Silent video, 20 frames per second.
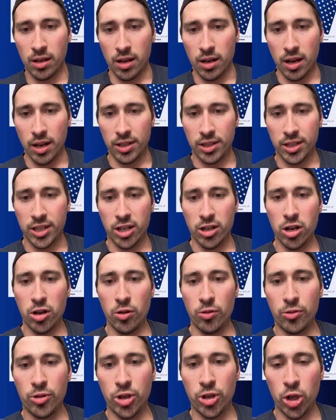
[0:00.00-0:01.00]
Zero
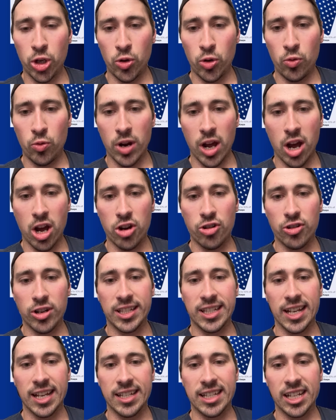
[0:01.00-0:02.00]
Tune 100
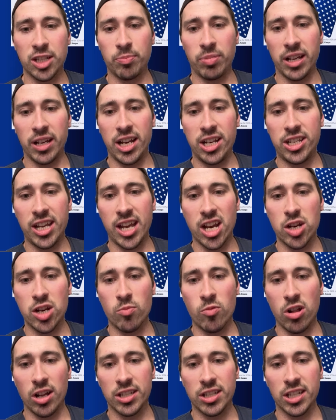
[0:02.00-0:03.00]
says, explain Tangem
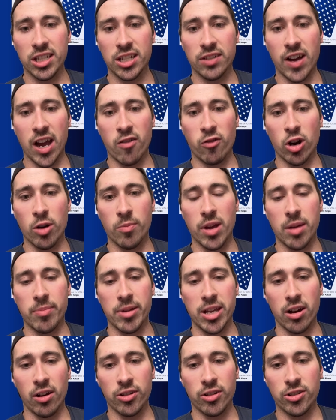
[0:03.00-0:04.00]
wallets as if I were a
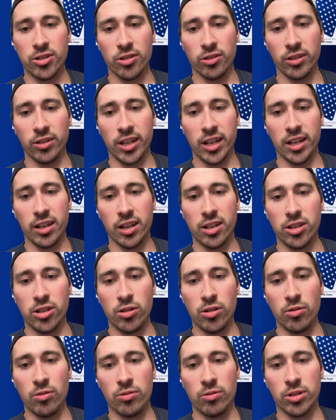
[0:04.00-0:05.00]
baby. I'll use your link.
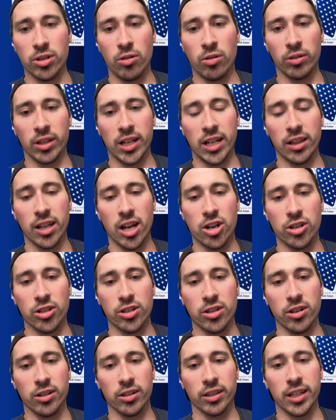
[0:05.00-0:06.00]
Use only ledgers
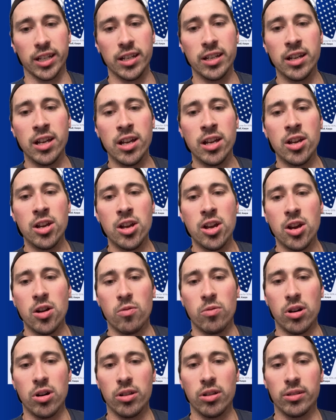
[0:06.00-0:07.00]
currently.
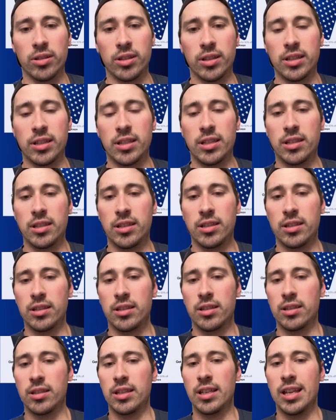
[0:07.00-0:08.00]
Well,
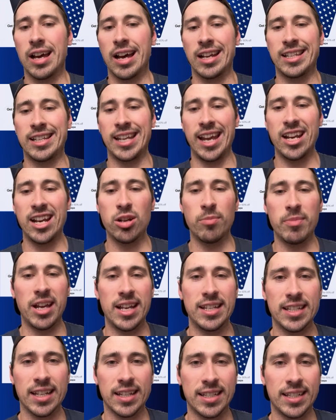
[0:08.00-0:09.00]
Tangem
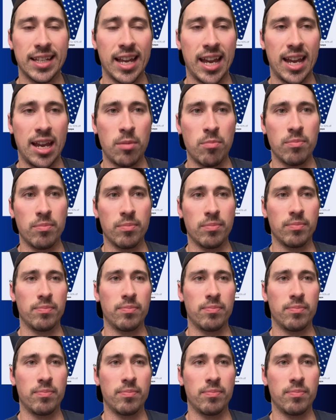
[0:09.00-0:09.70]
is the same.